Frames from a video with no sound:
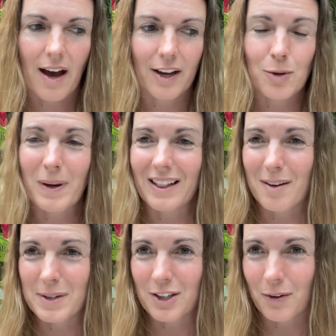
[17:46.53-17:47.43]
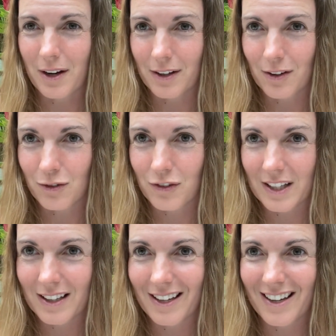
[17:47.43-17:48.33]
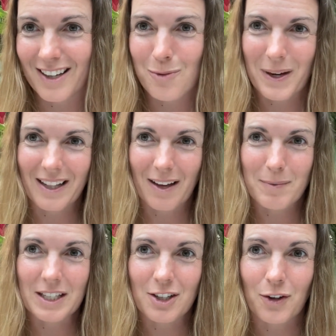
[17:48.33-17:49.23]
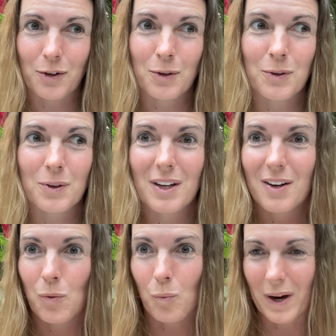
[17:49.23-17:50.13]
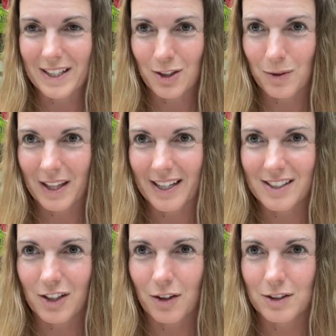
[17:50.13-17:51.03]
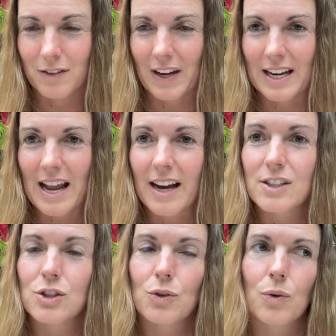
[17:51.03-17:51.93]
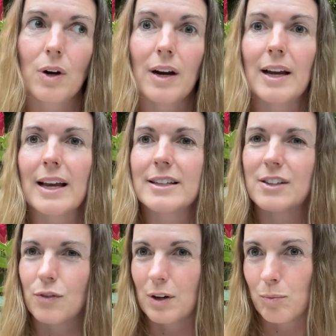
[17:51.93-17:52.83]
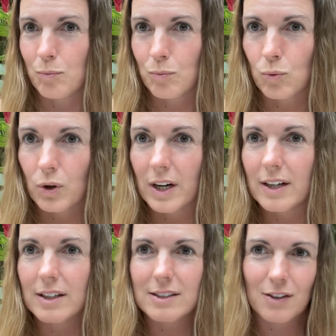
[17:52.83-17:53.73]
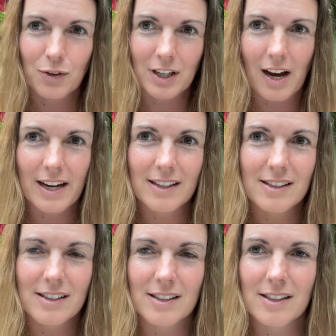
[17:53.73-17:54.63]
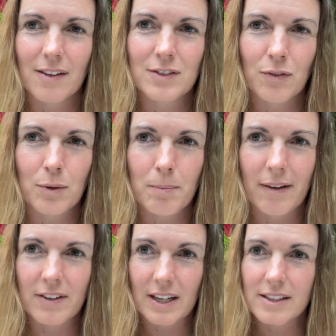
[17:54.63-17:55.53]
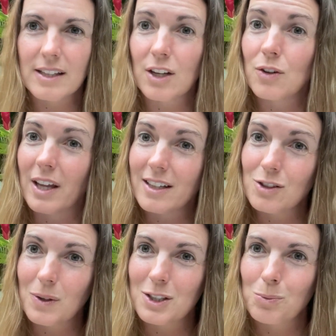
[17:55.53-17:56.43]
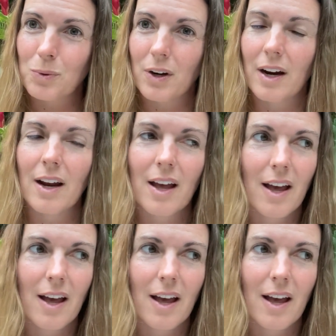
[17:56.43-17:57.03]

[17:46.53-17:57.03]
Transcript: You might let me know how you're feeling. You might let me know what you'd like to cultivate next, or more different guidances of different bhavanas that you'd like to explore.